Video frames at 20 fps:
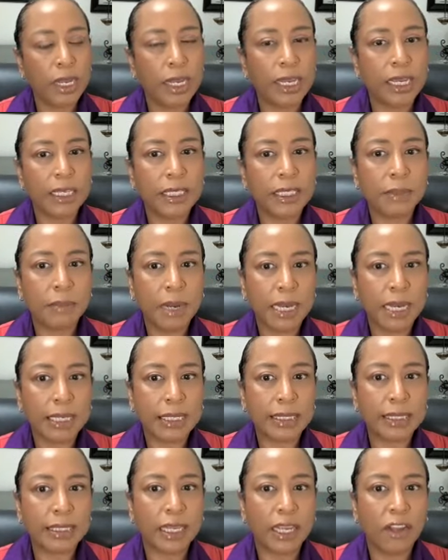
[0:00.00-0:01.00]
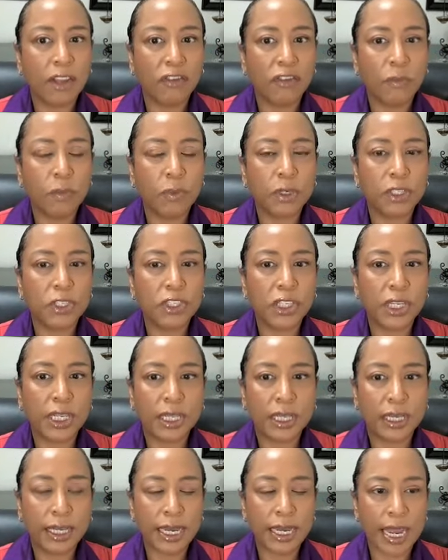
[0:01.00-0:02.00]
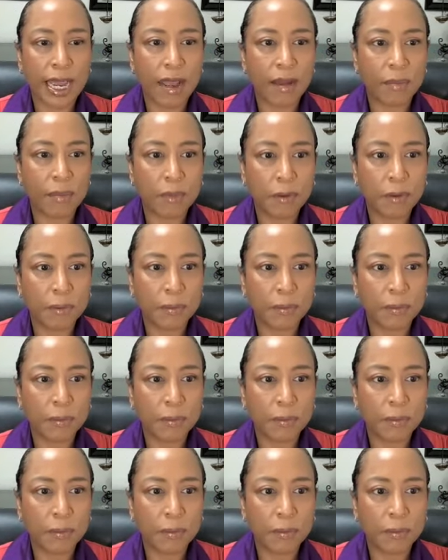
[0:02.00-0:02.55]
is myself bridging the gap.